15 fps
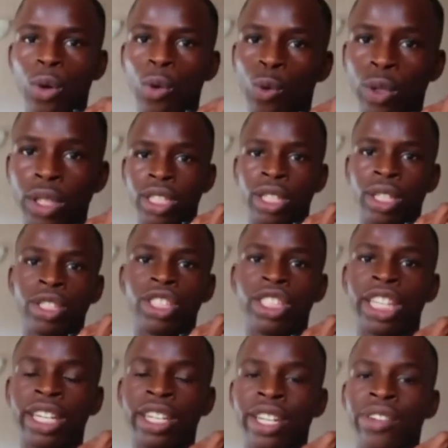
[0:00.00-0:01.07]
which
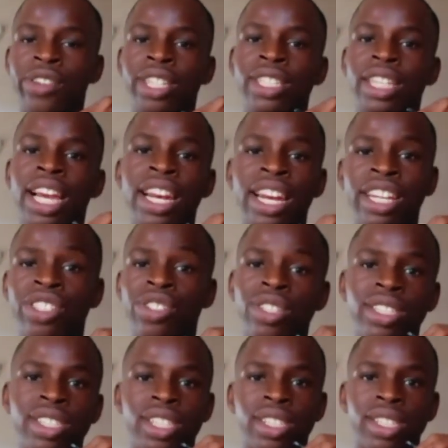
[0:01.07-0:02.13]
generates
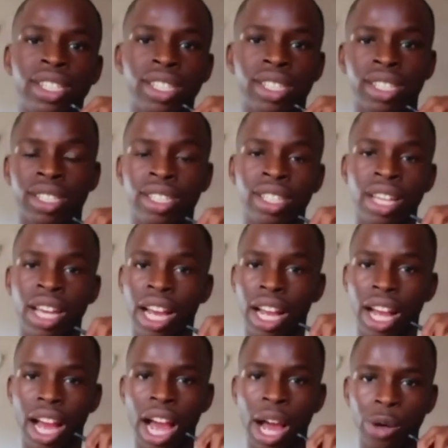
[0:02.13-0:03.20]
electricity
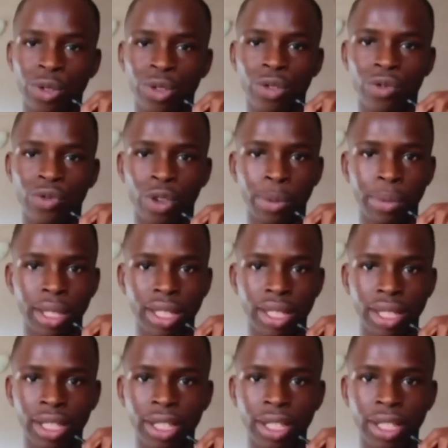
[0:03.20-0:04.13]
out from it.